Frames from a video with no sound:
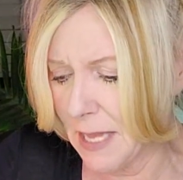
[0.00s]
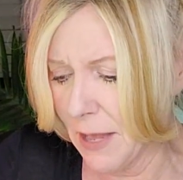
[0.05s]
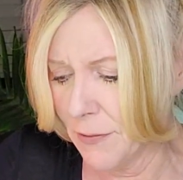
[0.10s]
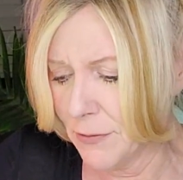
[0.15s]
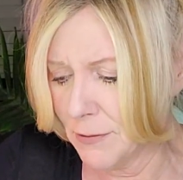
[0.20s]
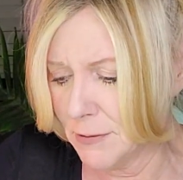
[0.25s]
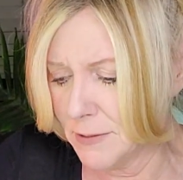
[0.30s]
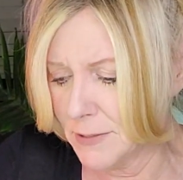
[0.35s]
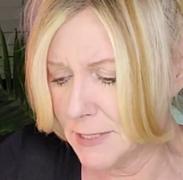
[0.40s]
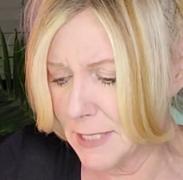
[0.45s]

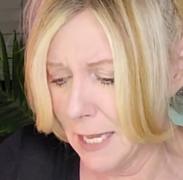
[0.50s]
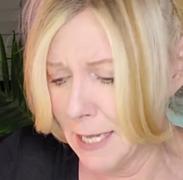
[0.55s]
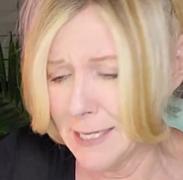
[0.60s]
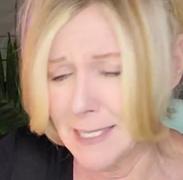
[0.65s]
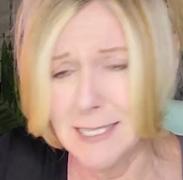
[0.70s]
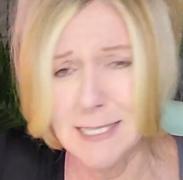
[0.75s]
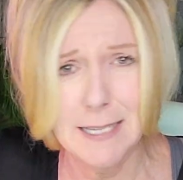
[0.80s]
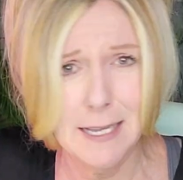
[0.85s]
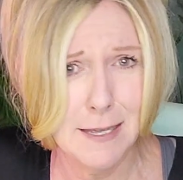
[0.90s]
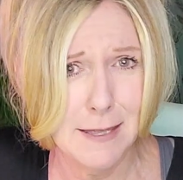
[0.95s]
others uh,
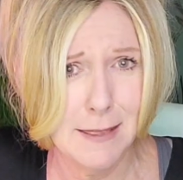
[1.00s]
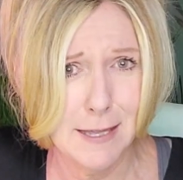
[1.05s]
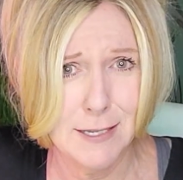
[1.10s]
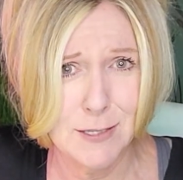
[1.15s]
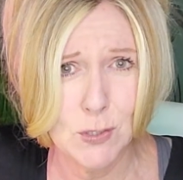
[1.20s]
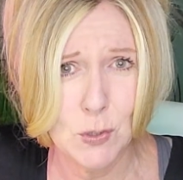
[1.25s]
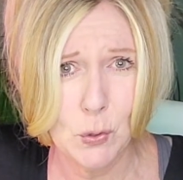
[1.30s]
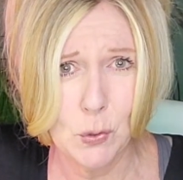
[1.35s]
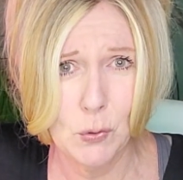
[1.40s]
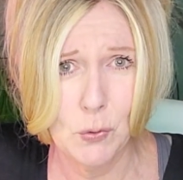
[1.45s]
see
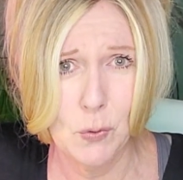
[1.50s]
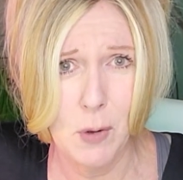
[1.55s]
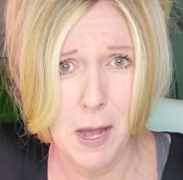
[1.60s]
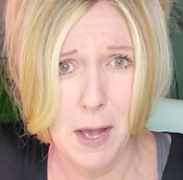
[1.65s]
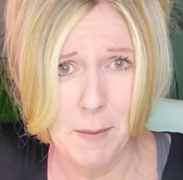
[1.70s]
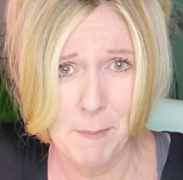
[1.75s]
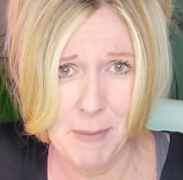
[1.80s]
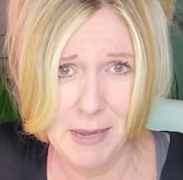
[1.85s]
this who uh,